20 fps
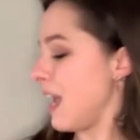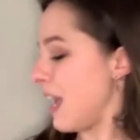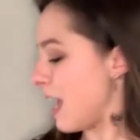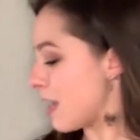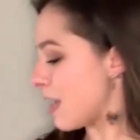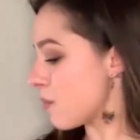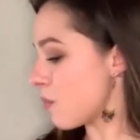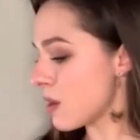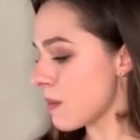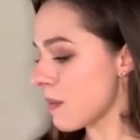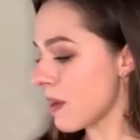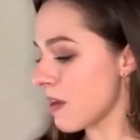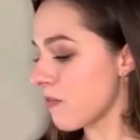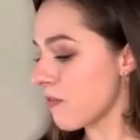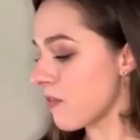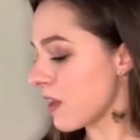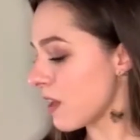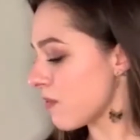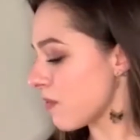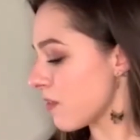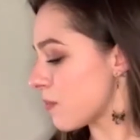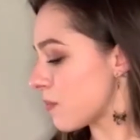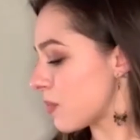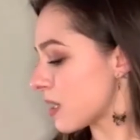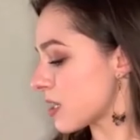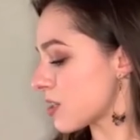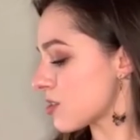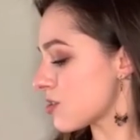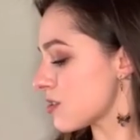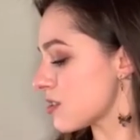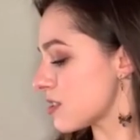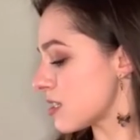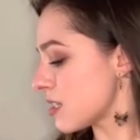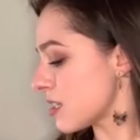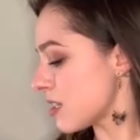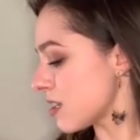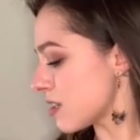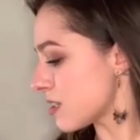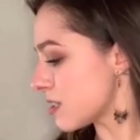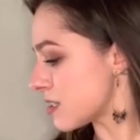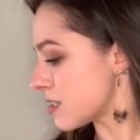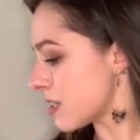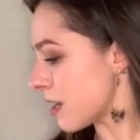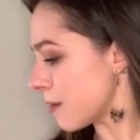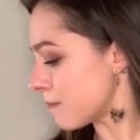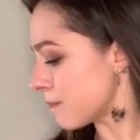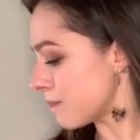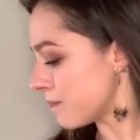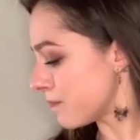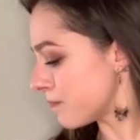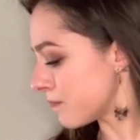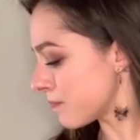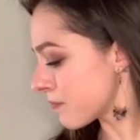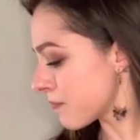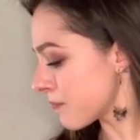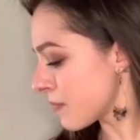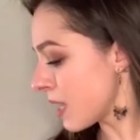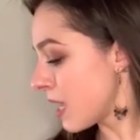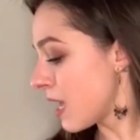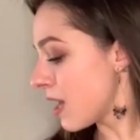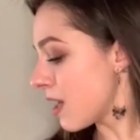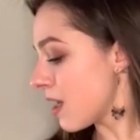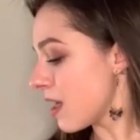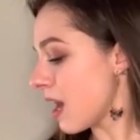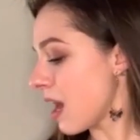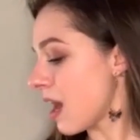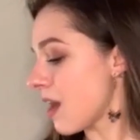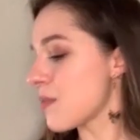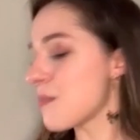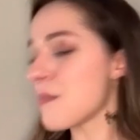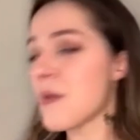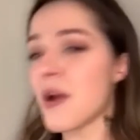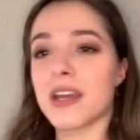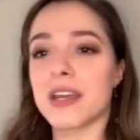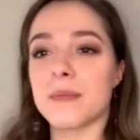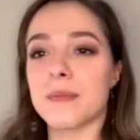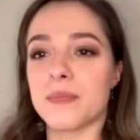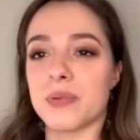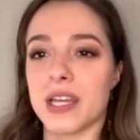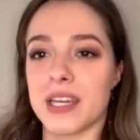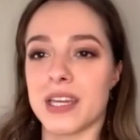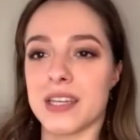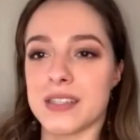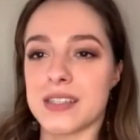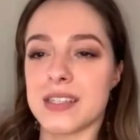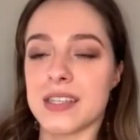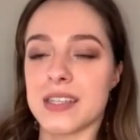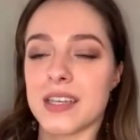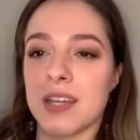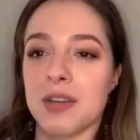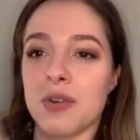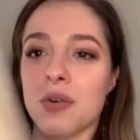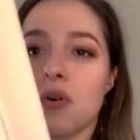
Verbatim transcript: And one of my favorite pictures in here is um, uh, the marketplace in